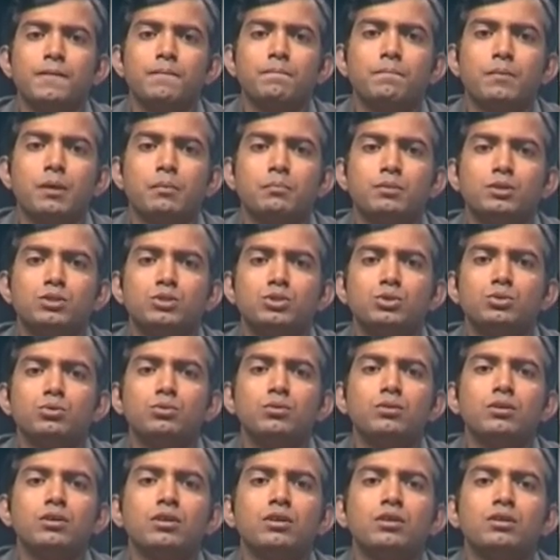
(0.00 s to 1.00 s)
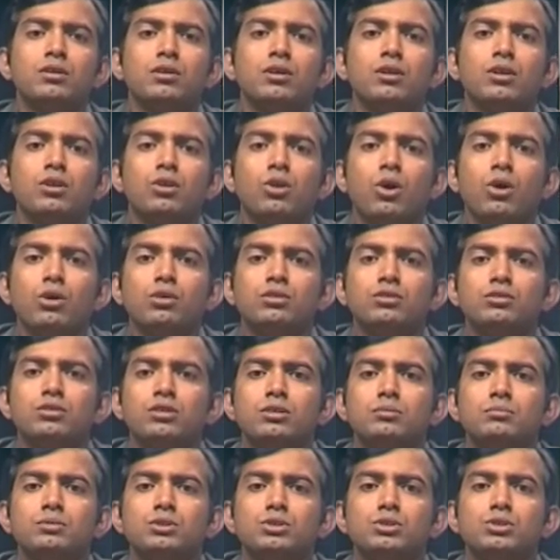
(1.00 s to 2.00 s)
Number 2,
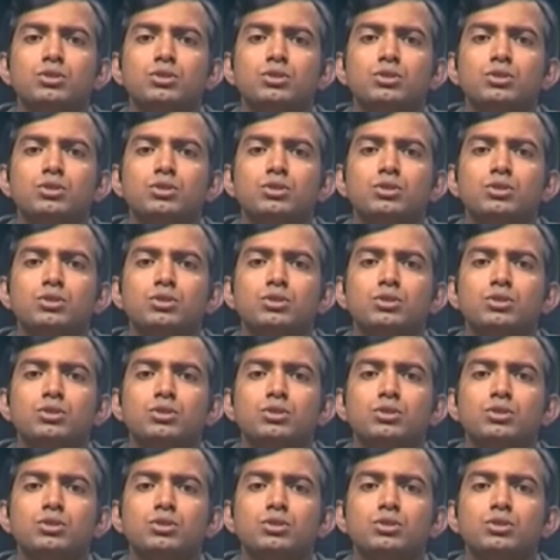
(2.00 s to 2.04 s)
long-term